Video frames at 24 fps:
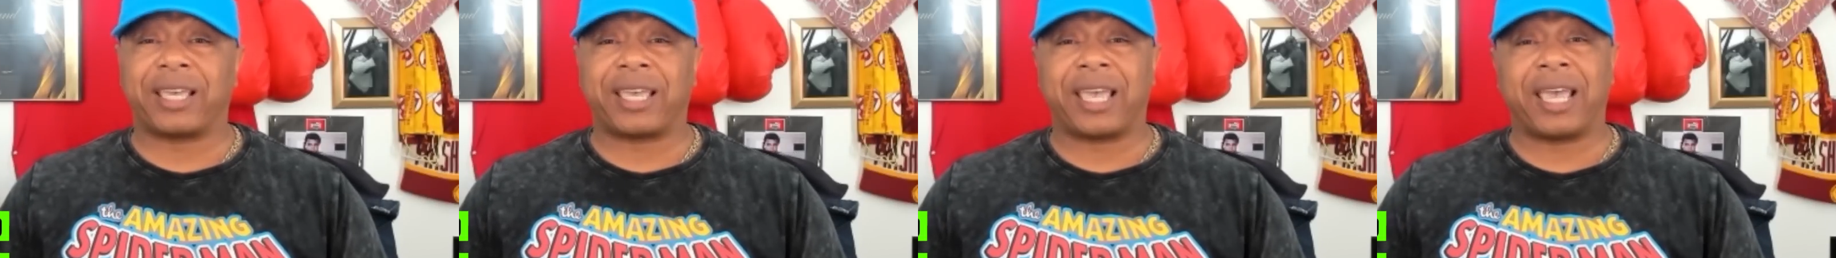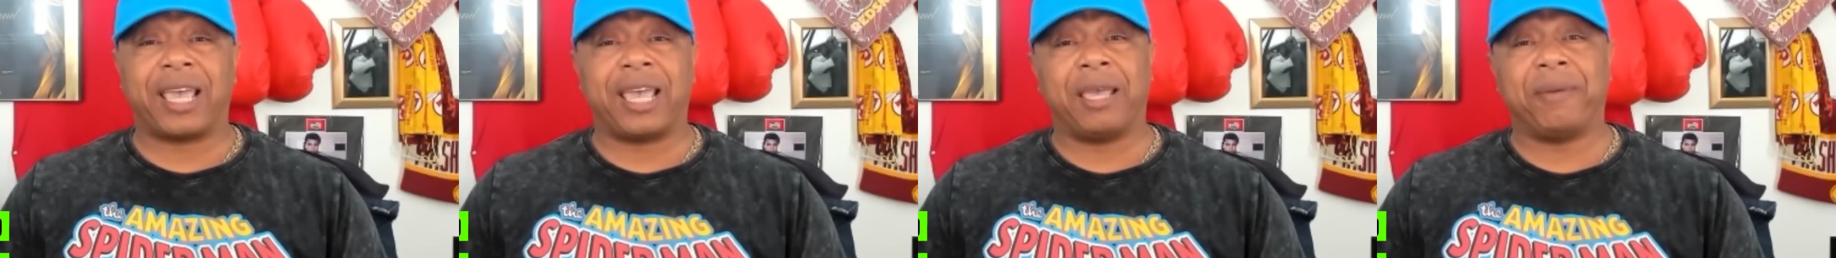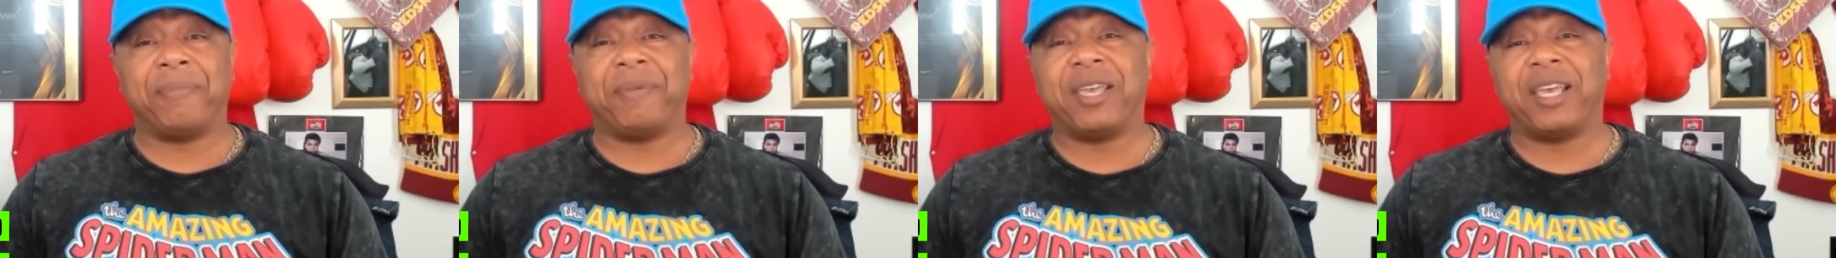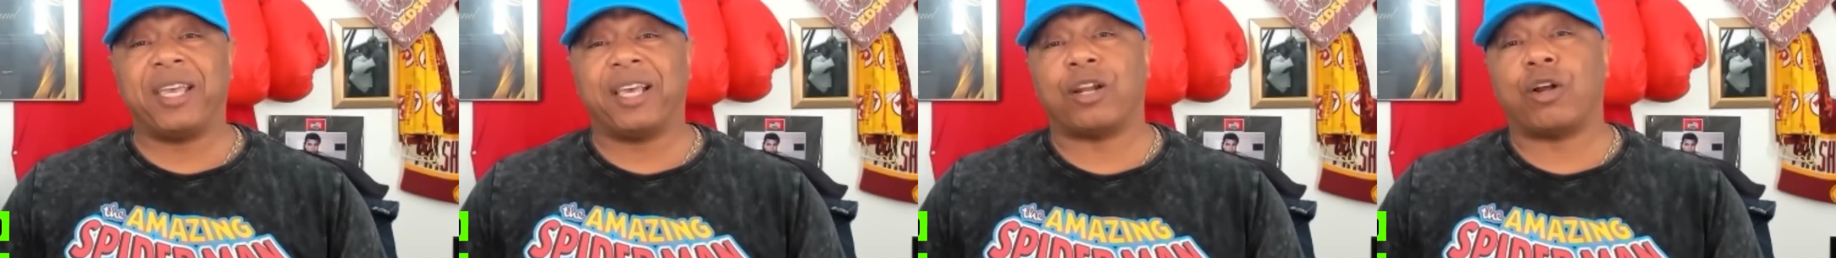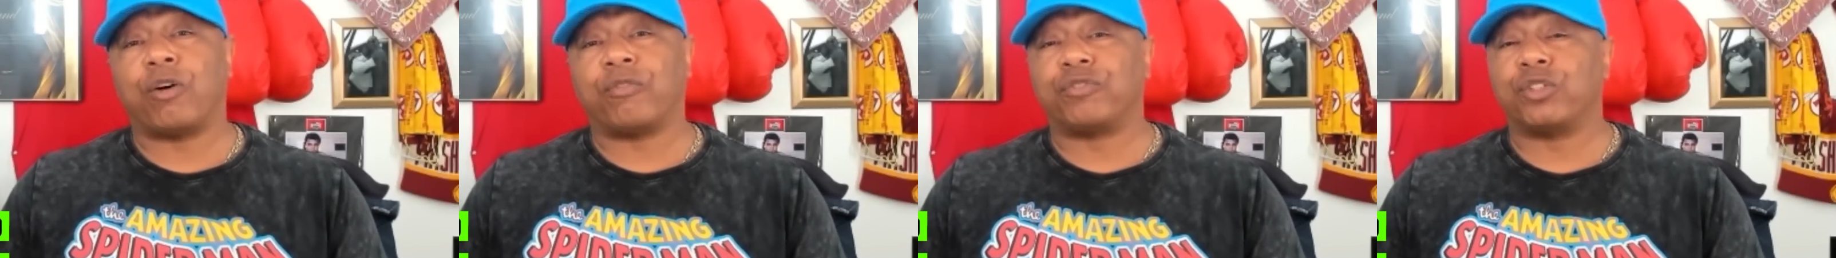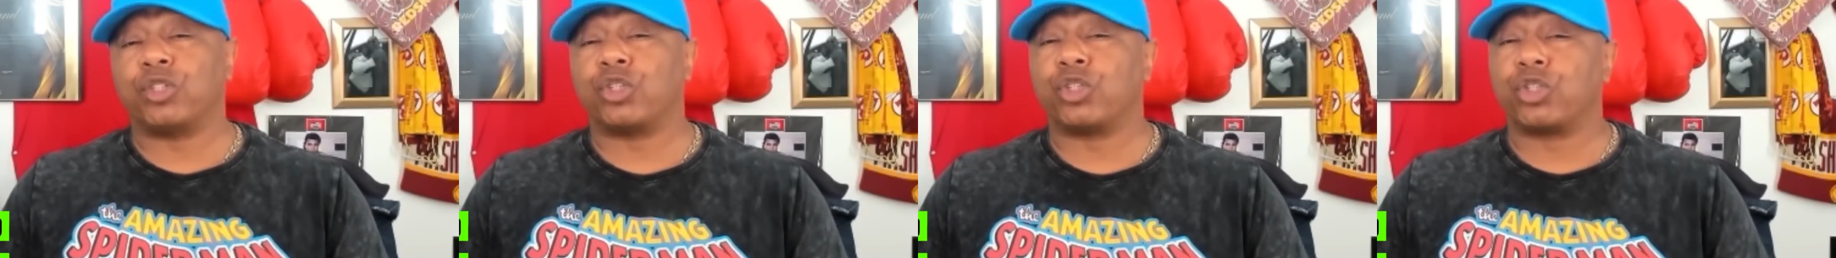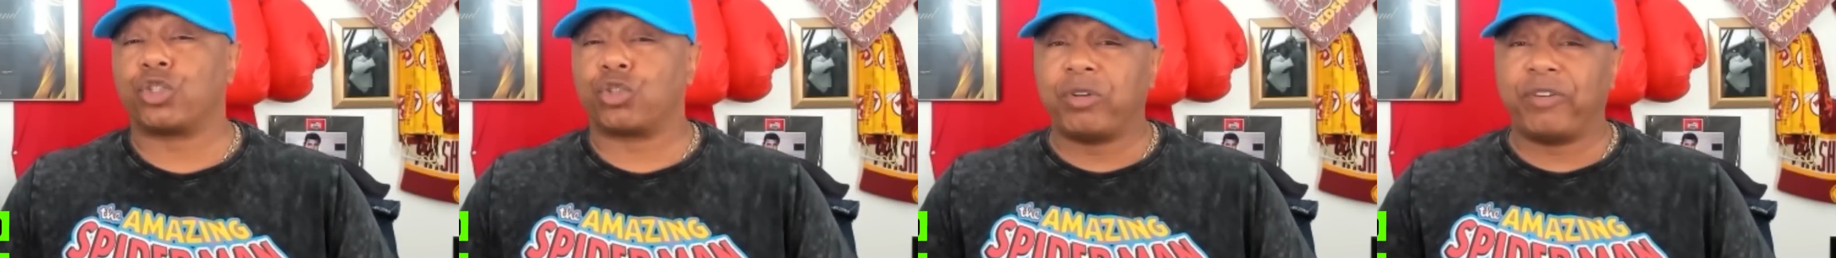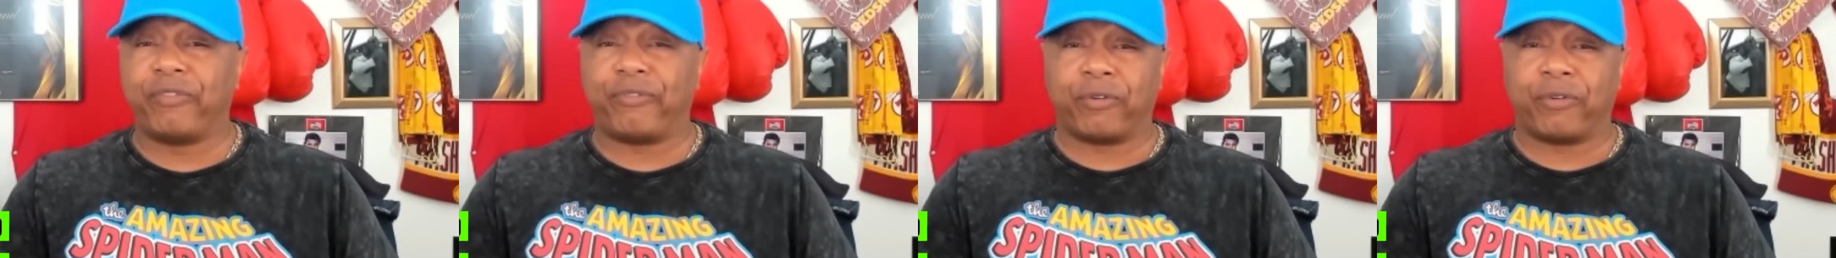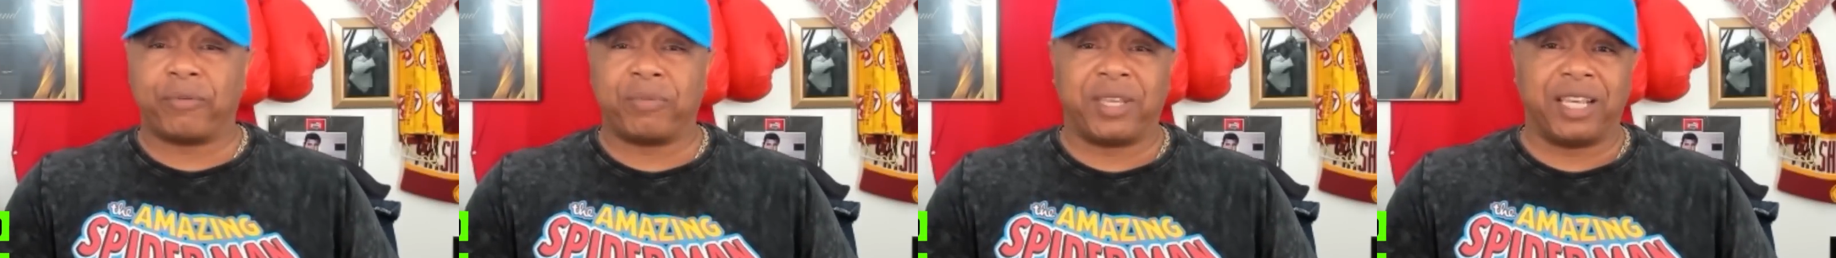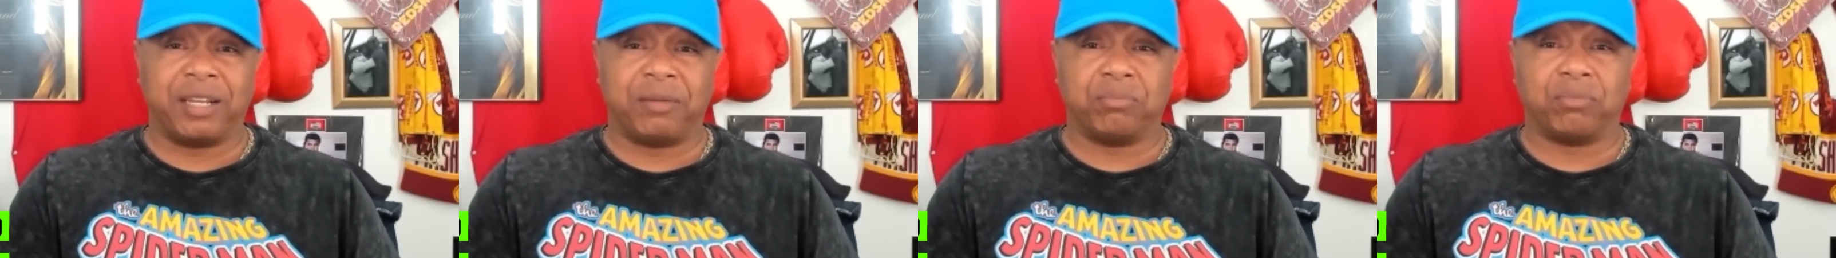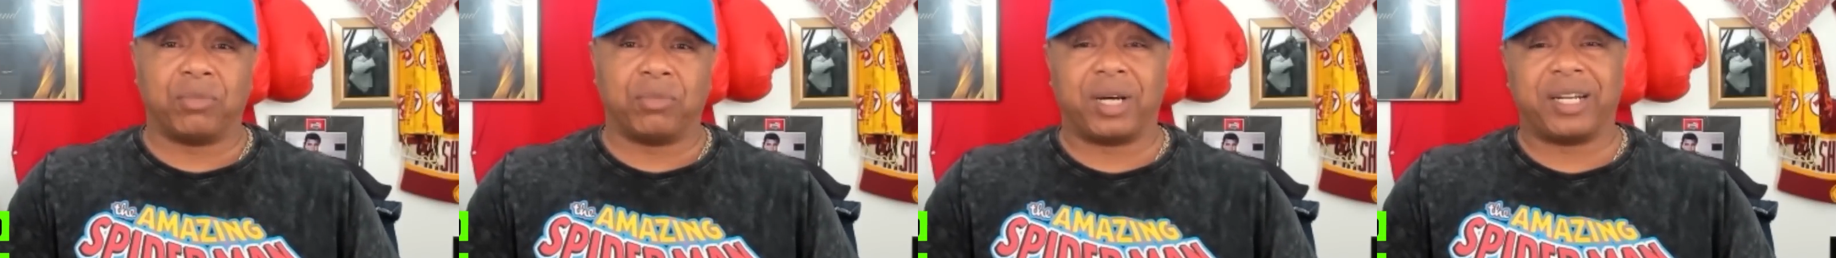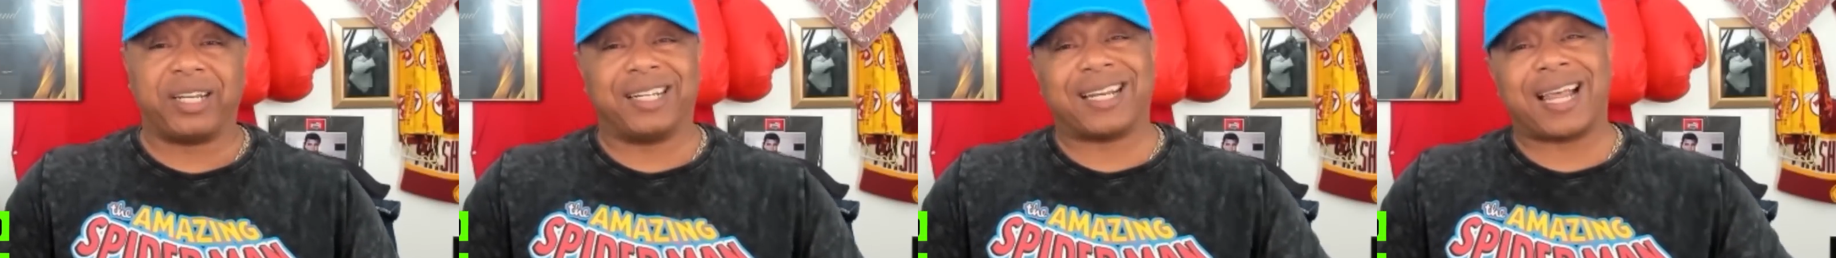came in off the street from getting money.